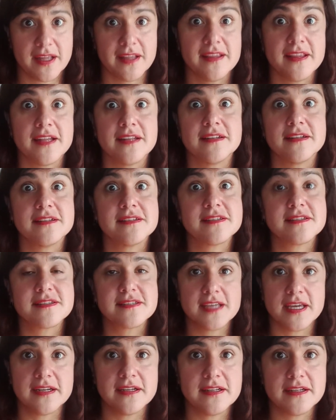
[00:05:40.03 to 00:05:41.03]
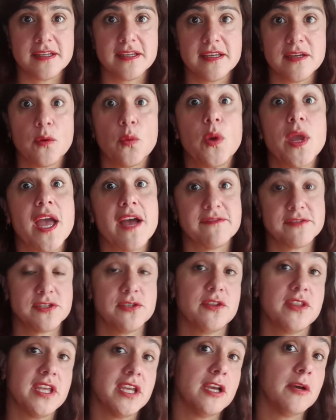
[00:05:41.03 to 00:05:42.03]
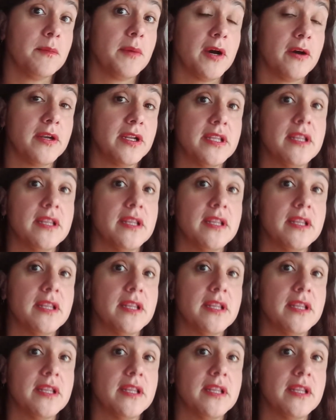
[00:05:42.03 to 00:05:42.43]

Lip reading: And then suddenly we have to think about